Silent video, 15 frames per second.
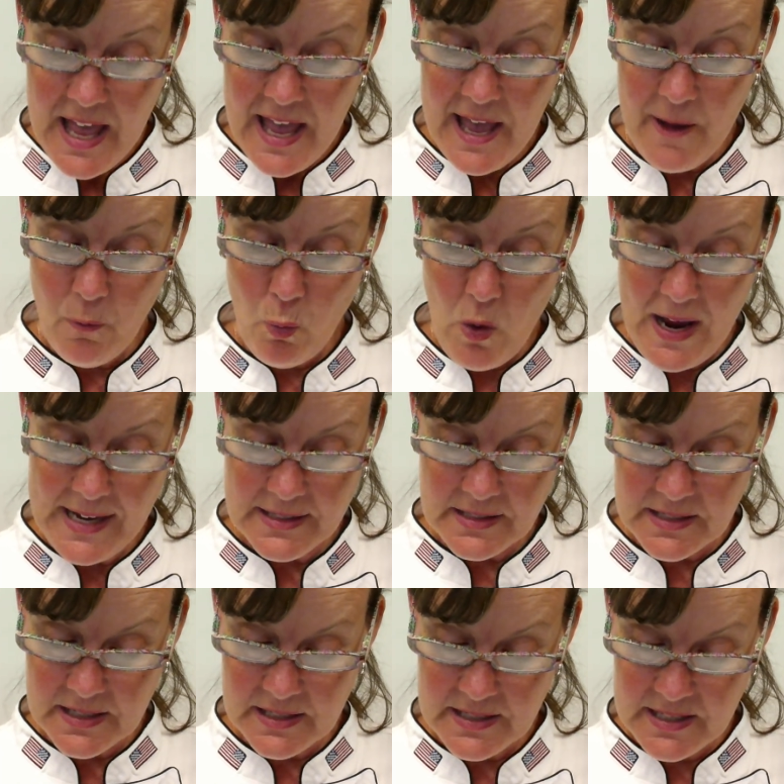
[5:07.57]
and ways
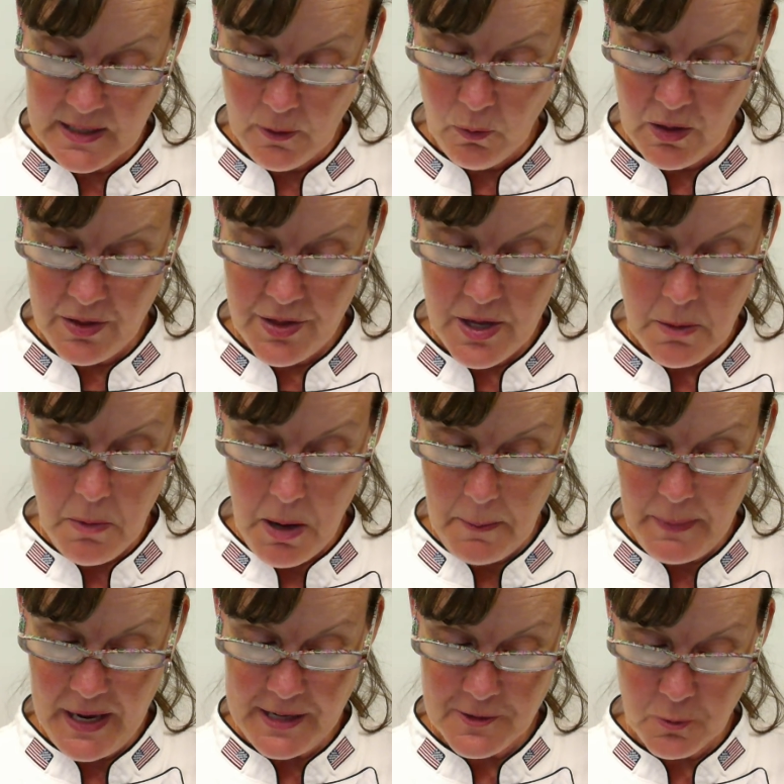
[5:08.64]
to deal with them on
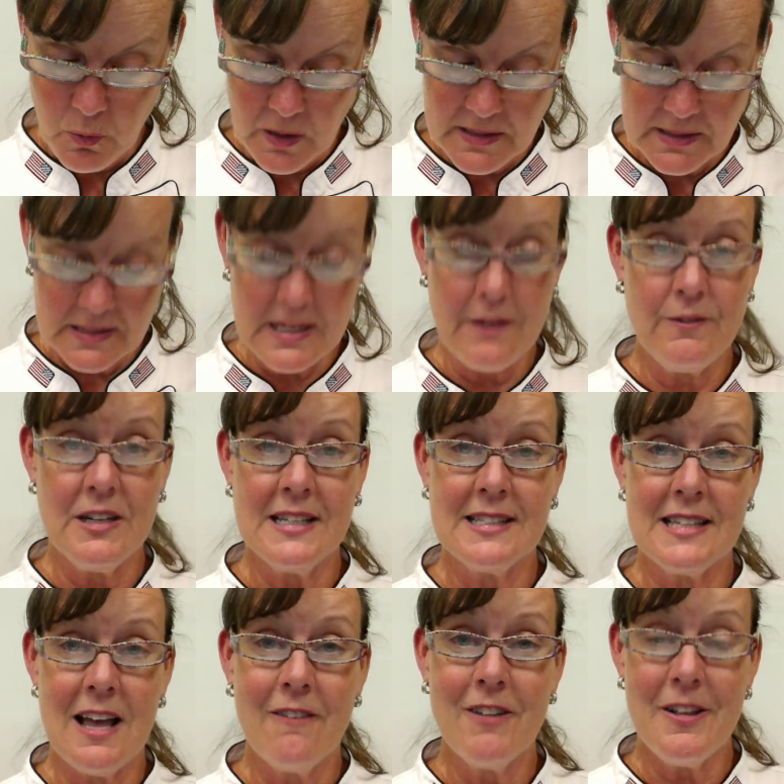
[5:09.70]
page
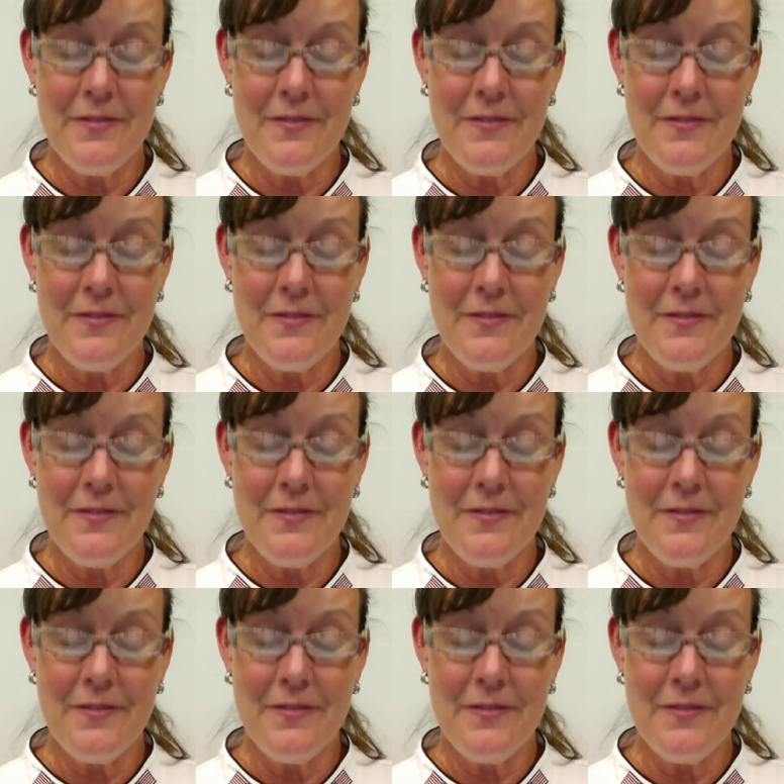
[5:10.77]
177.